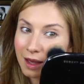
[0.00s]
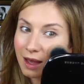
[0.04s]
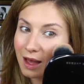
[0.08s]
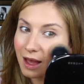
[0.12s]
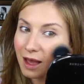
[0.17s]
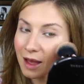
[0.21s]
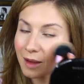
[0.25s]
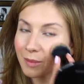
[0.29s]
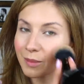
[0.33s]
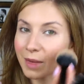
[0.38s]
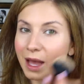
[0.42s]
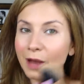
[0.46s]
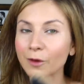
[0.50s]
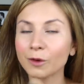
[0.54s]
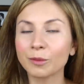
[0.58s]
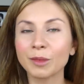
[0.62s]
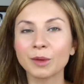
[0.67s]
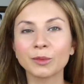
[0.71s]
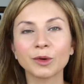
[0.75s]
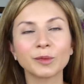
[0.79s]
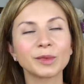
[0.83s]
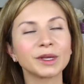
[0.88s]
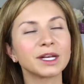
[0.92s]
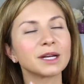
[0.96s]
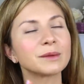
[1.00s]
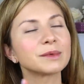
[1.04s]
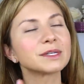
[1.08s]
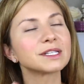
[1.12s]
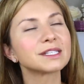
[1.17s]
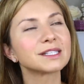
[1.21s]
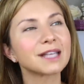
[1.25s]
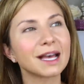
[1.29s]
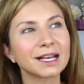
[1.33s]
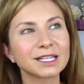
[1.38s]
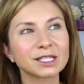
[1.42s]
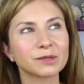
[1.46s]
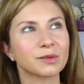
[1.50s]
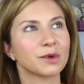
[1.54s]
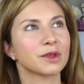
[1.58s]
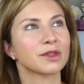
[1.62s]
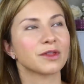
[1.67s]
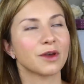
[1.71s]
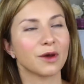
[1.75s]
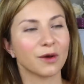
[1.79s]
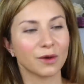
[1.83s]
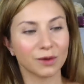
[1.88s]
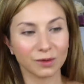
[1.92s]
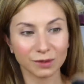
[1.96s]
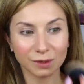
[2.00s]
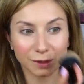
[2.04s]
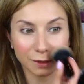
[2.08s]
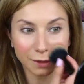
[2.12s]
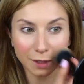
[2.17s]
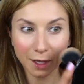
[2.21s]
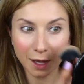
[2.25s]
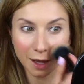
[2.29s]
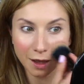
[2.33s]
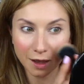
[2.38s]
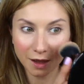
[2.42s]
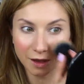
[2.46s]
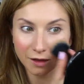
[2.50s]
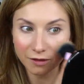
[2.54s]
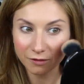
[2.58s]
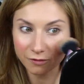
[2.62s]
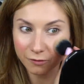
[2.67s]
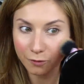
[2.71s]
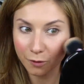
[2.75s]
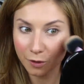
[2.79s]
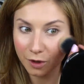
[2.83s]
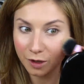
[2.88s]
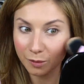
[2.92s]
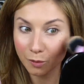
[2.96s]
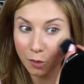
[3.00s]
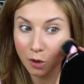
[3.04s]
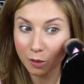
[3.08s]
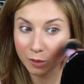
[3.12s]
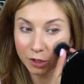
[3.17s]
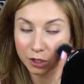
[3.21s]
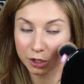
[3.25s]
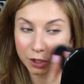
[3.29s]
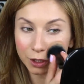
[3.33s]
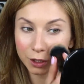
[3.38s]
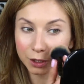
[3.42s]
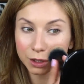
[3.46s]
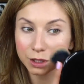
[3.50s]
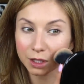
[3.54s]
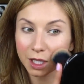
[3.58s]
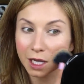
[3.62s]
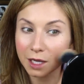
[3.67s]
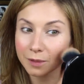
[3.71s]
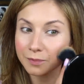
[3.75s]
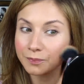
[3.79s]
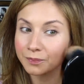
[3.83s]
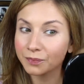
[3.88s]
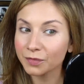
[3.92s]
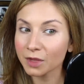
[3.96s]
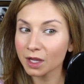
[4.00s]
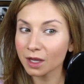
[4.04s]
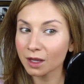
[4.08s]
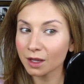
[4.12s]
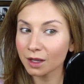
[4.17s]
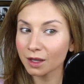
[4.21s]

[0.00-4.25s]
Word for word: Um, I remember being obsessed with those uh, for more mature skin.